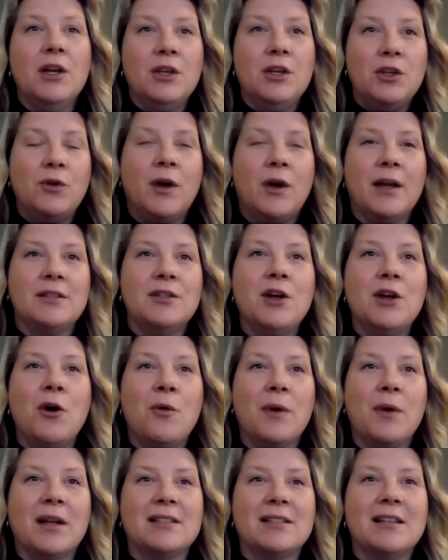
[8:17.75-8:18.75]
You guys know
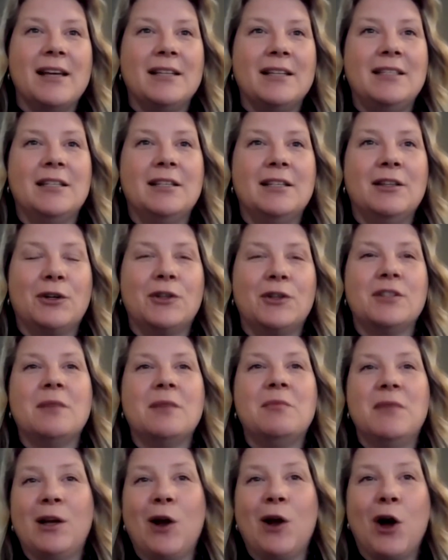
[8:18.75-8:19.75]
what it's like to learn
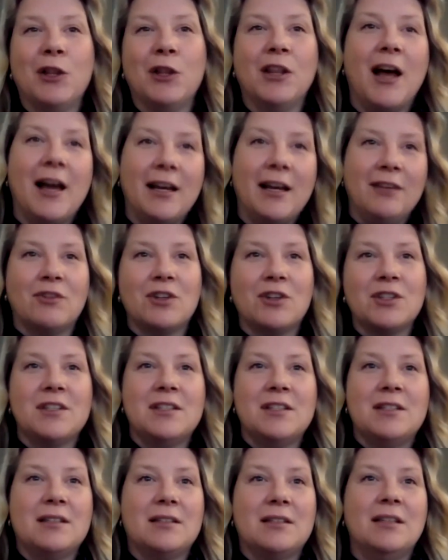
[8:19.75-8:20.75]
something online
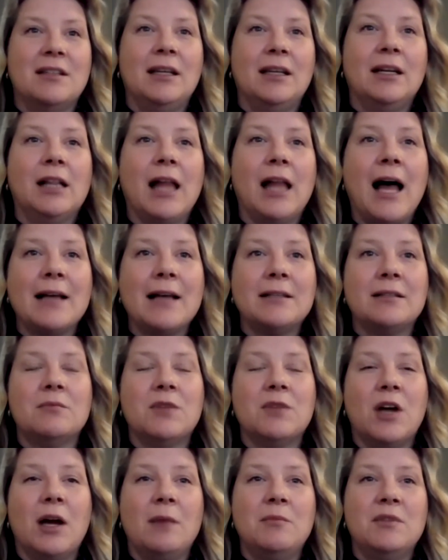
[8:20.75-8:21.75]
versus in class.
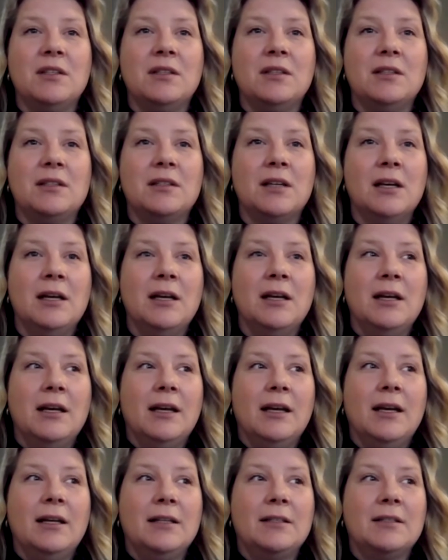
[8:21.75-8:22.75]
Sometimes
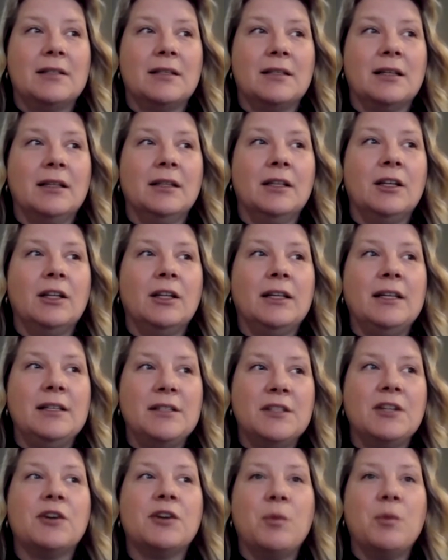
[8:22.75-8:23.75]
it's a little
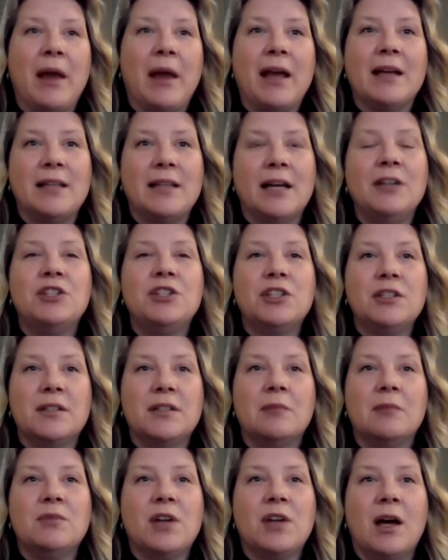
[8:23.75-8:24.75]
easier to pay attention
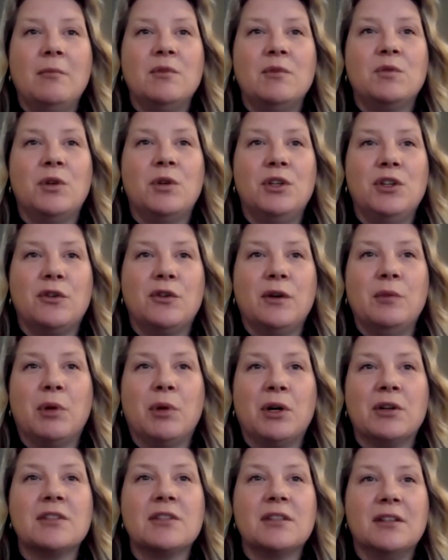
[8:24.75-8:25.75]
sometimes when you're in
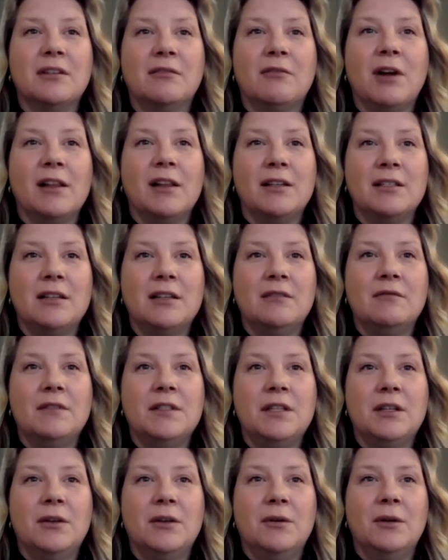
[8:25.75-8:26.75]
person relative
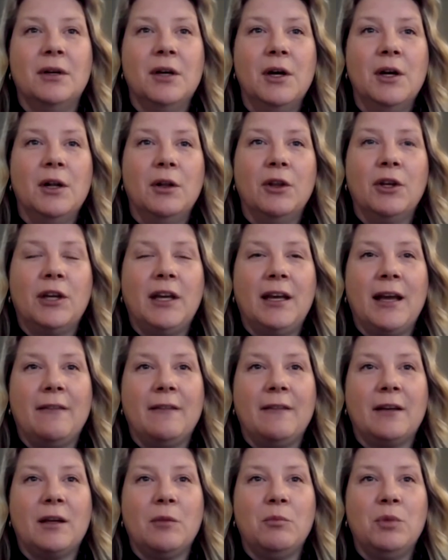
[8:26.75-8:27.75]
to looking at
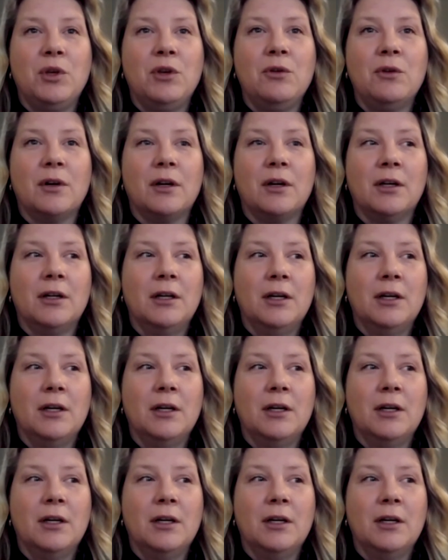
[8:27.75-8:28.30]
the computer.